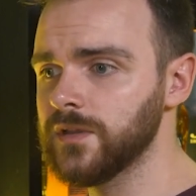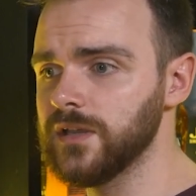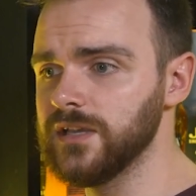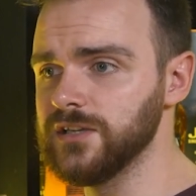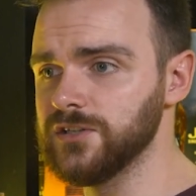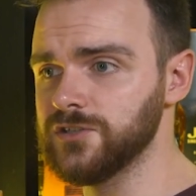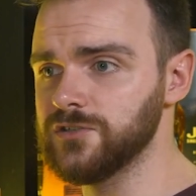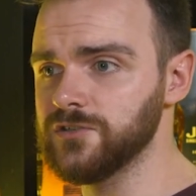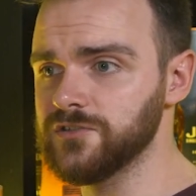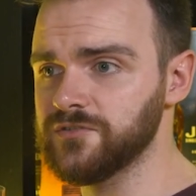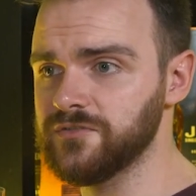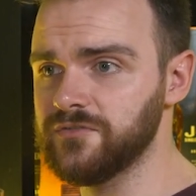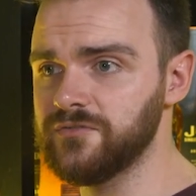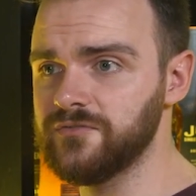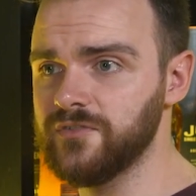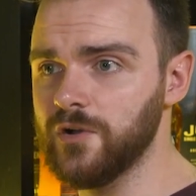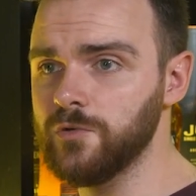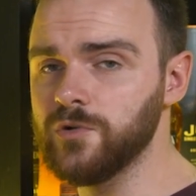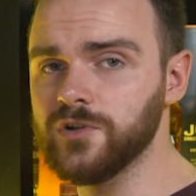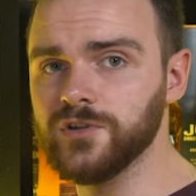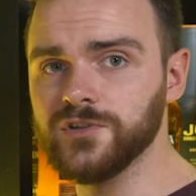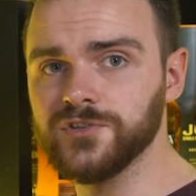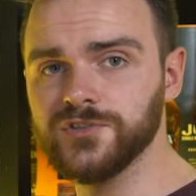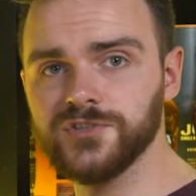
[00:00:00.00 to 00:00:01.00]
It's just
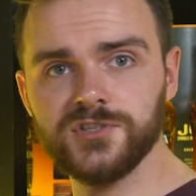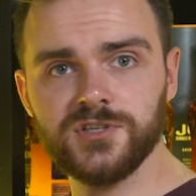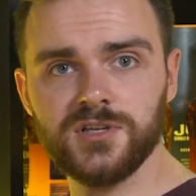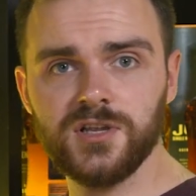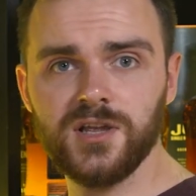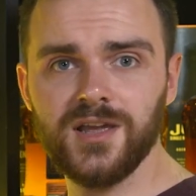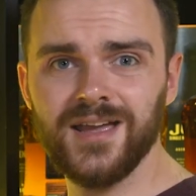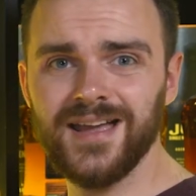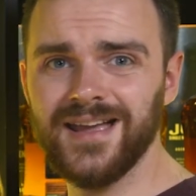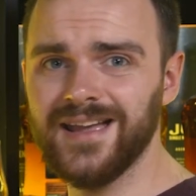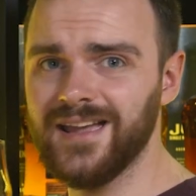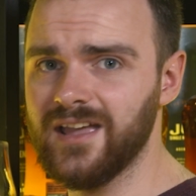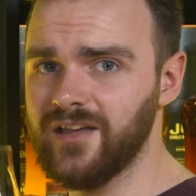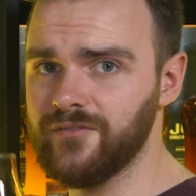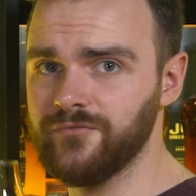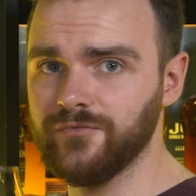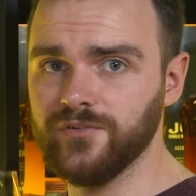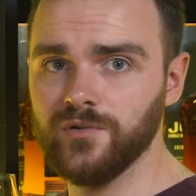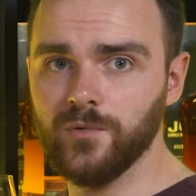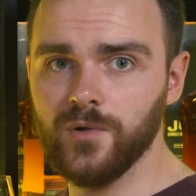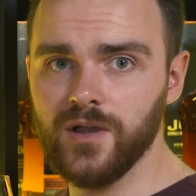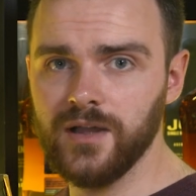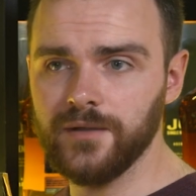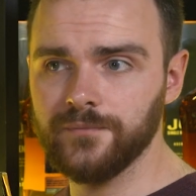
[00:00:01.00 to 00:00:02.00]
focused
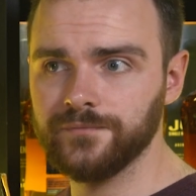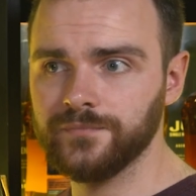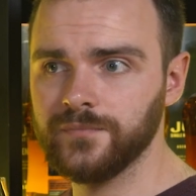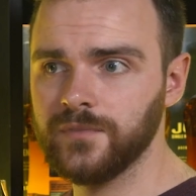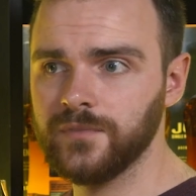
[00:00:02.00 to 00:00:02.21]
everywhere.